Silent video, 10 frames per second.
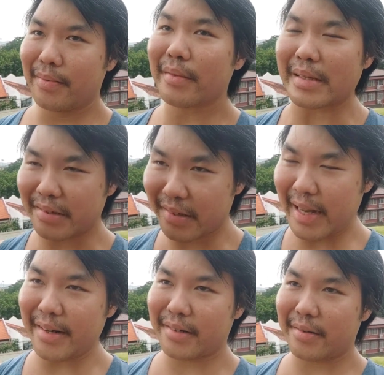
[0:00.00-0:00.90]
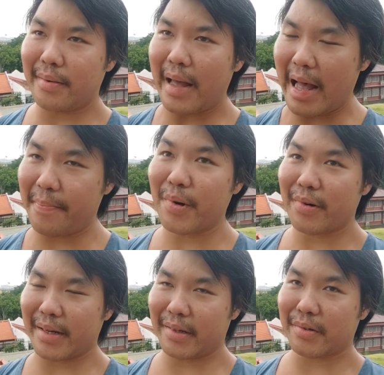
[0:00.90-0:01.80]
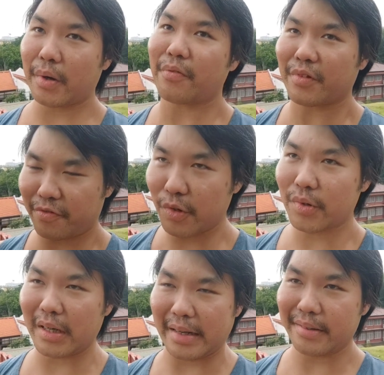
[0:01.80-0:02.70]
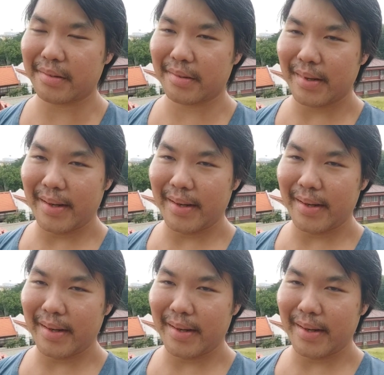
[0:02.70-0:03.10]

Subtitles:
the state apparatus of the feudalists,